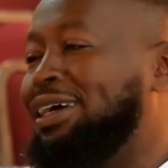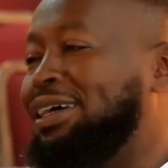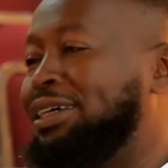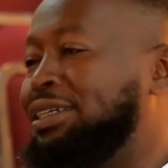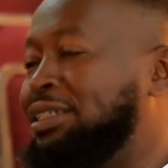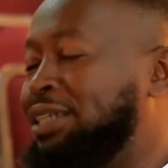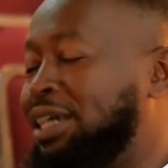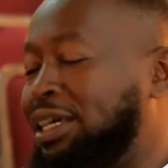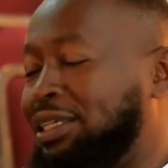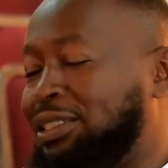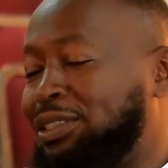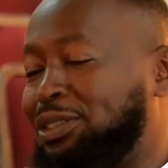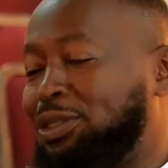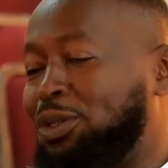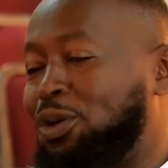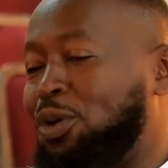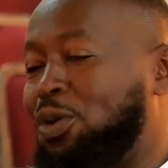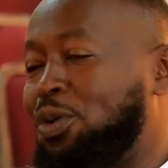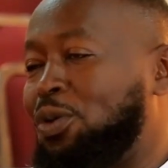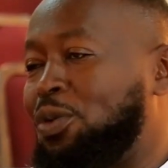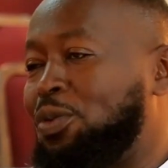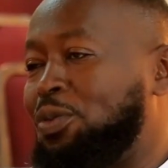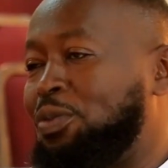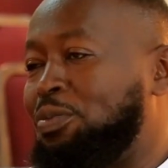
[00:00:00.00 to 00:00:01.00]
Yes,
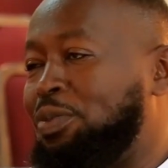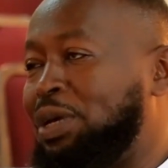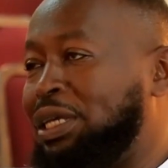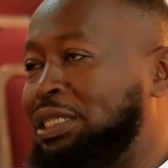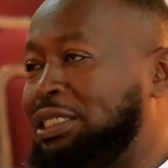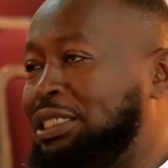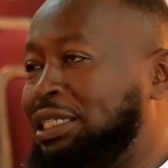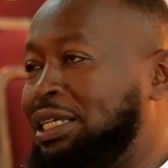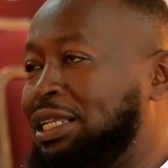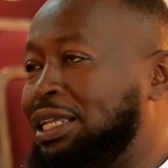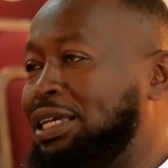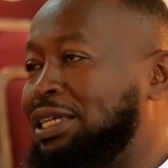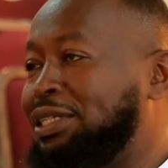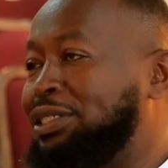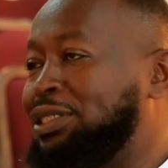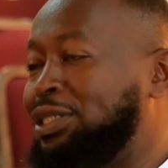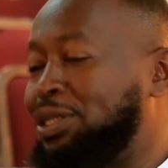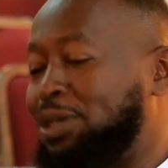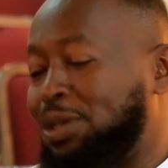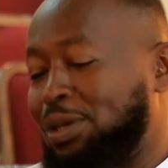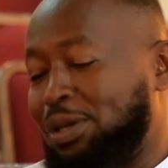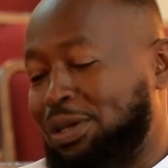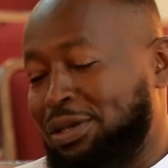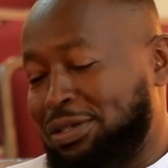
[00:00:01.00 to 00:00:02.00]
so basically
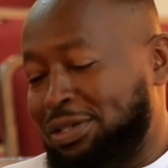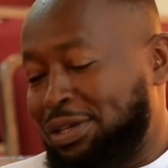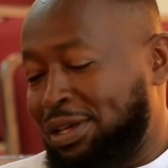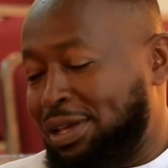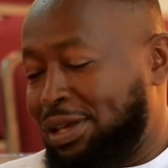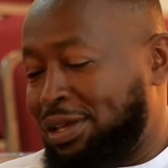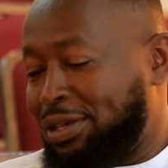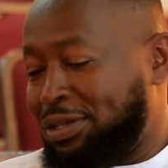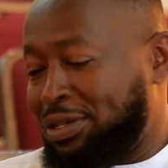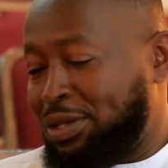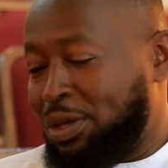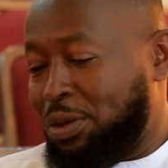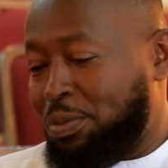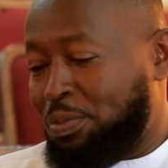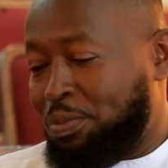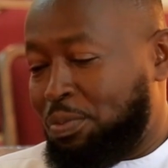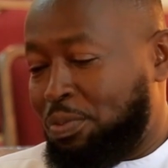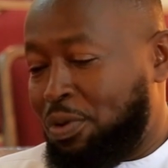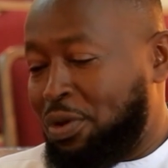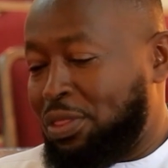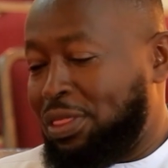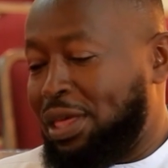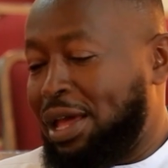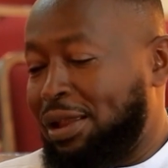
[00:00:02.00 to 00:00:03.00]
she
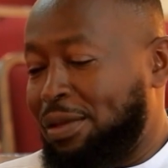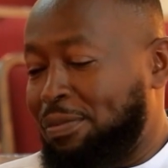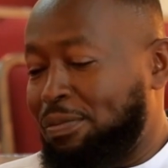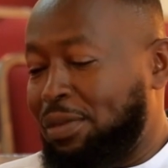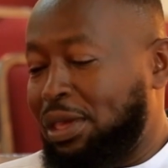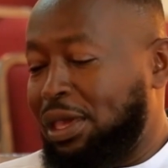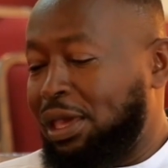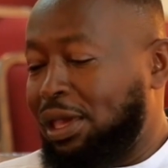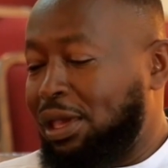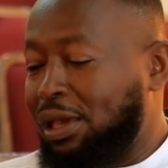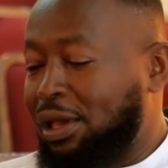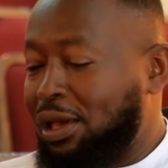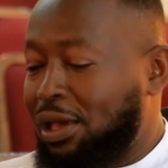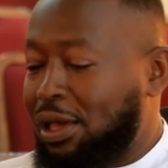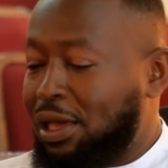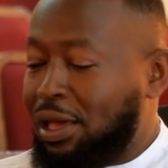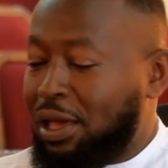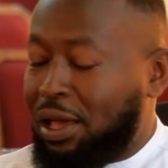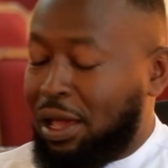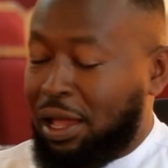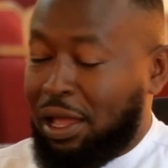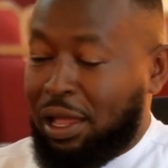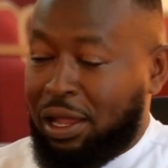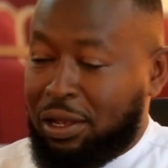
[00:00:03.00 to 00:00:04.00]
put that in me
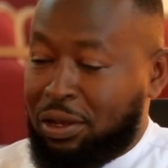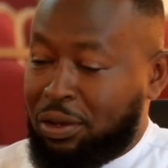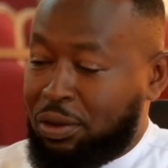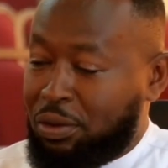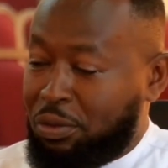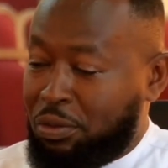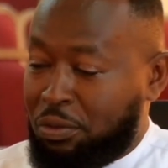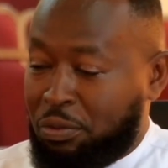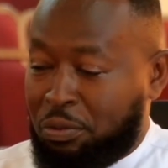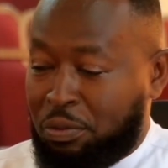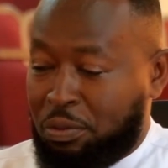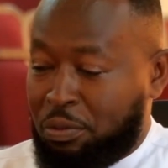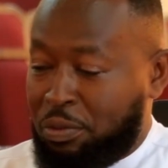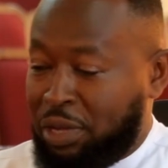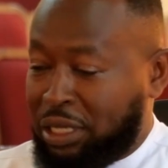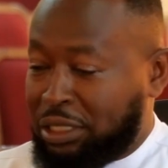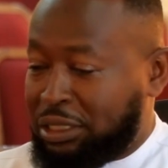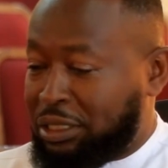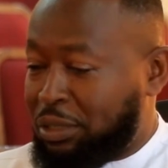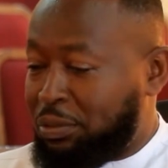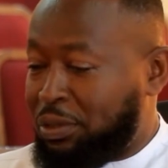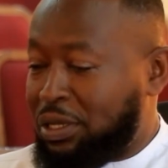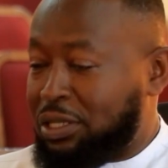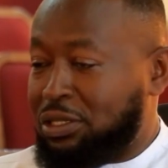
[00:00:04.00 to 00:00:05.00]
and my
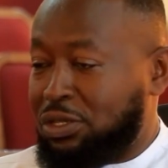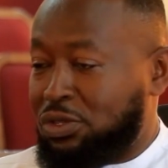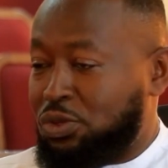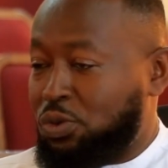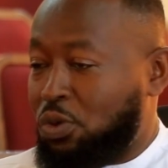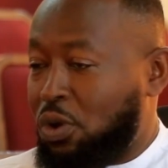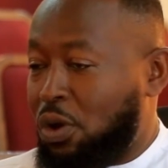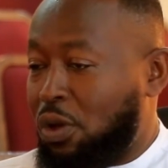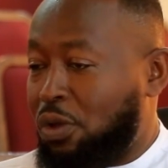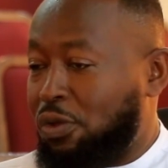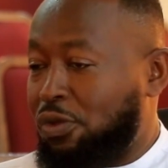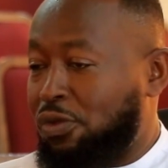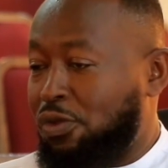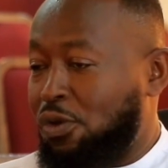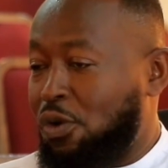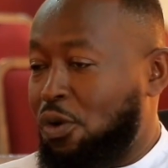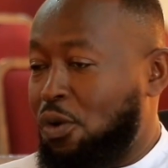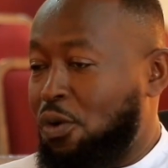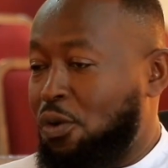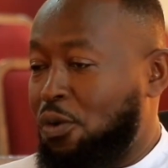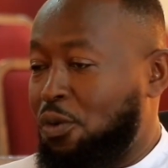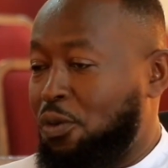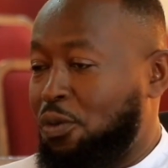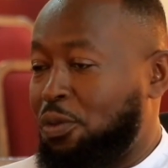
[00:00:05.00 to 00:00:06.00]
siblings as well.
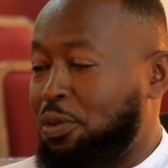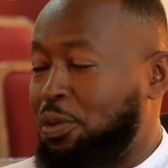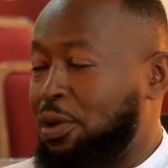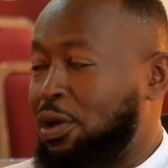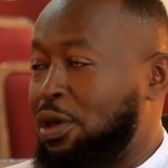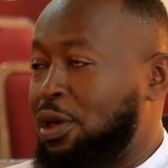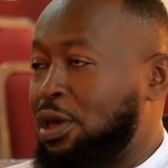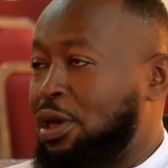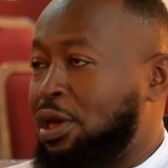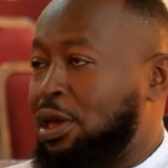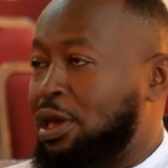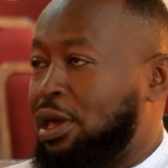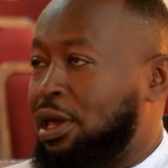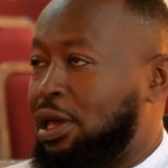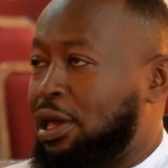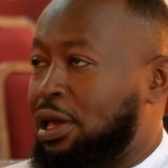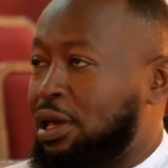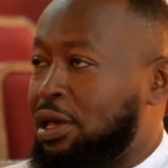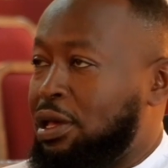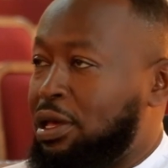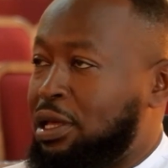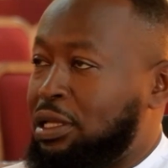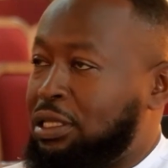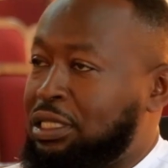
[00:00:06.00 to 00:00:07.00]
So
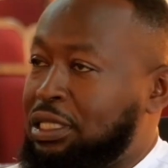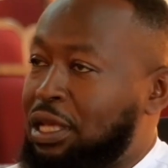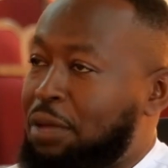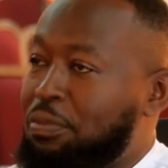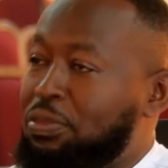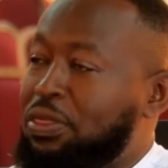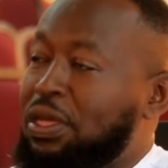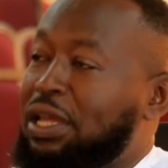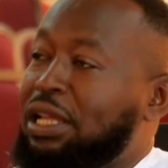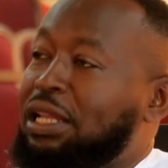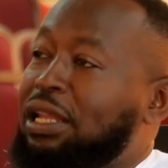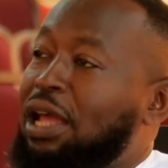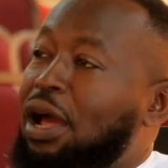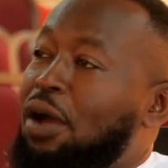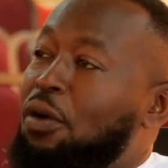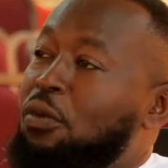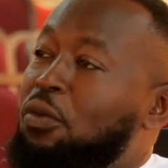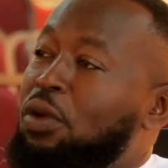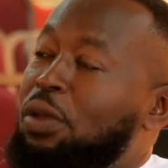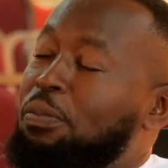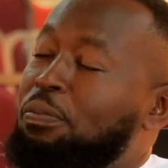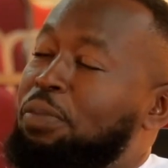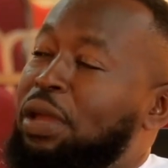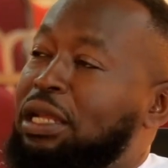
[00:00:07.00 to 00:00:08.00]
it's something that
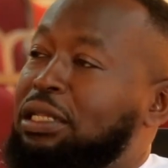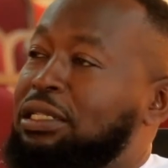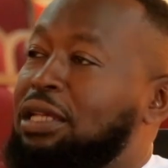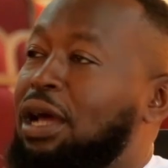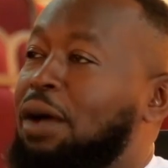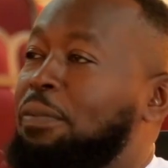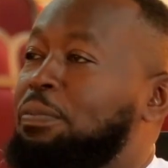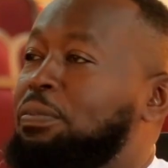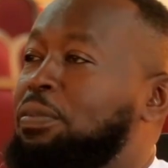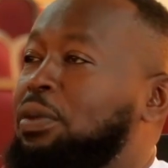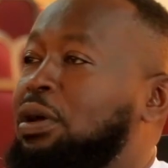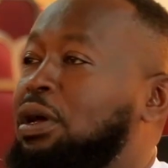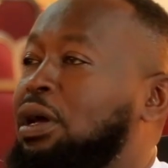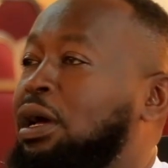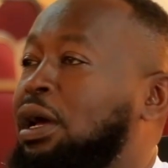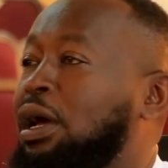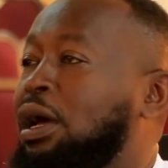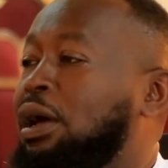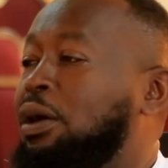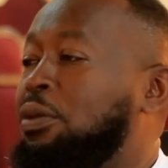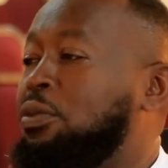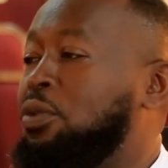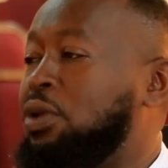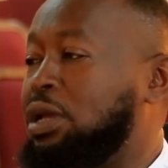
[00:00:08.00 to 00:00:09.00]
we picked up
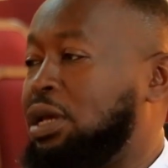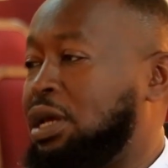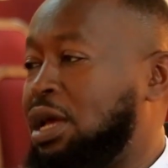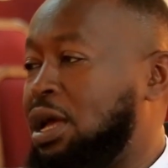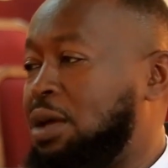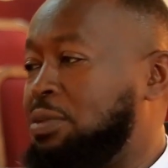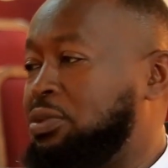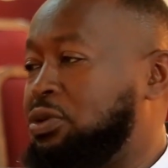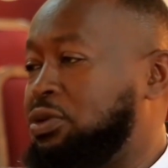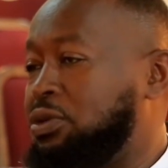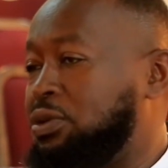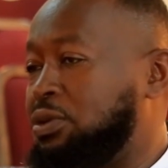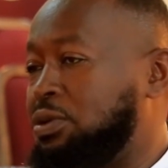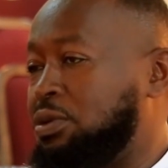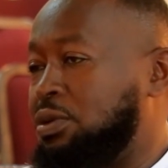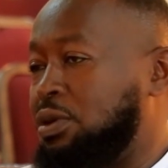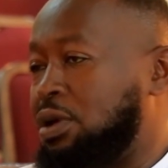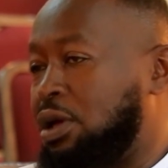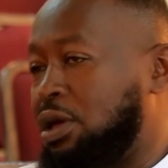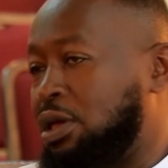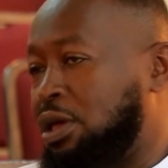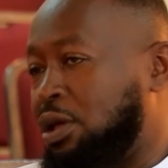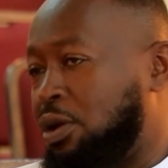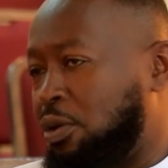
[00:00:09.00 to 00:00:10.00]
when it comes to,
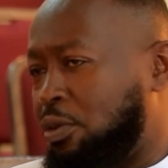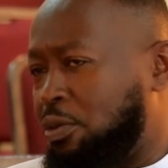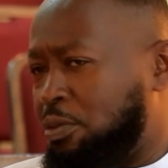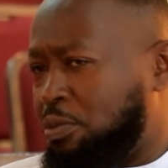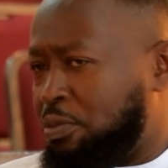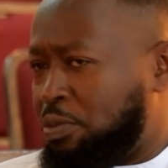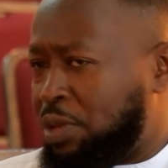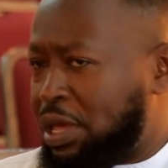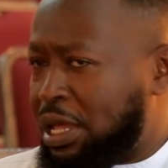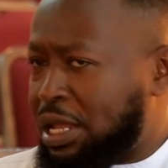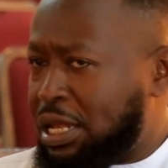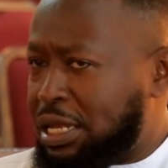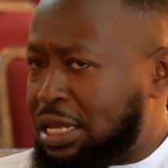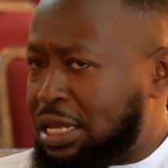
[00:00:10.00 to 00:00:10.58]
you know, being